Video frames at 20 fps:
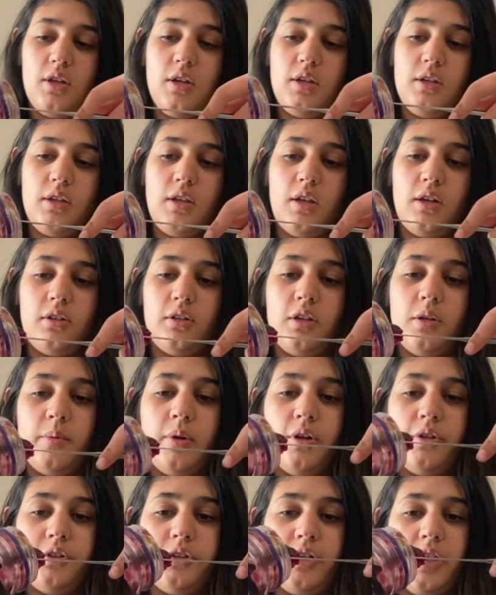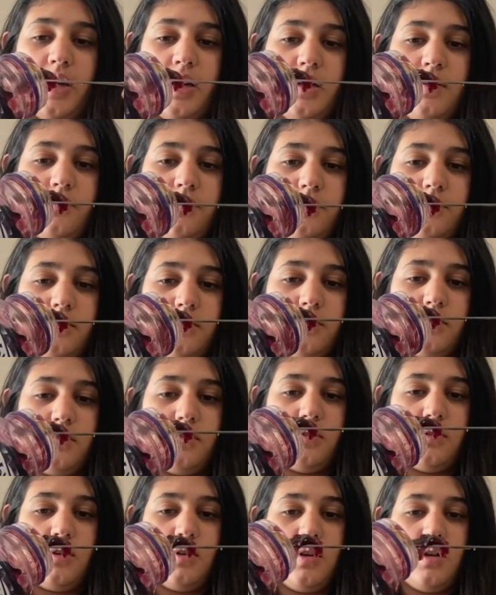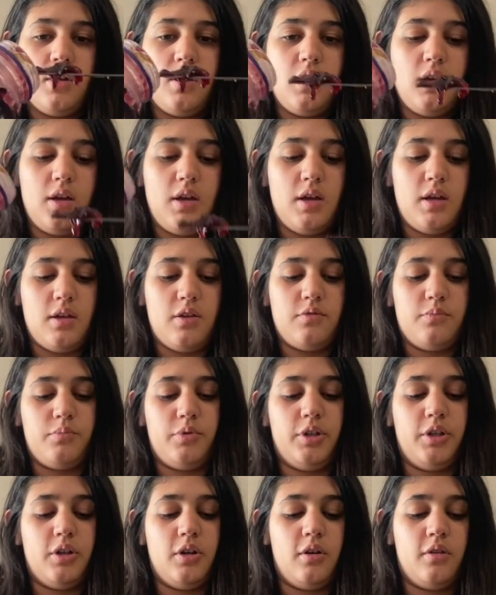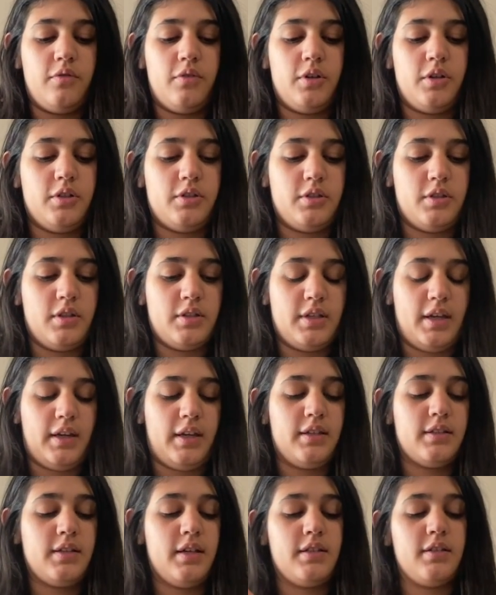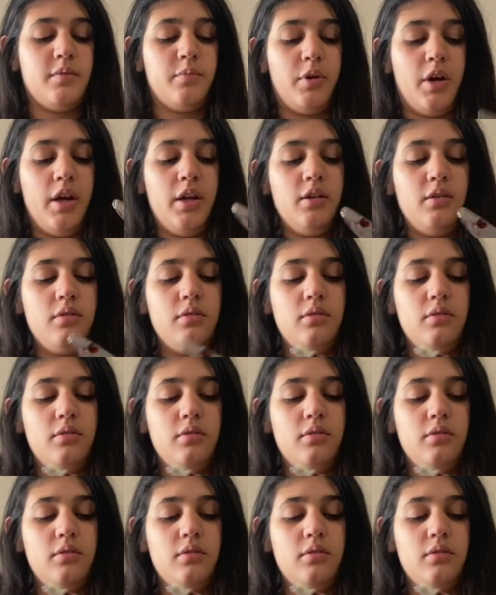get a little bit on your knife and bring it over to the second slice of bread.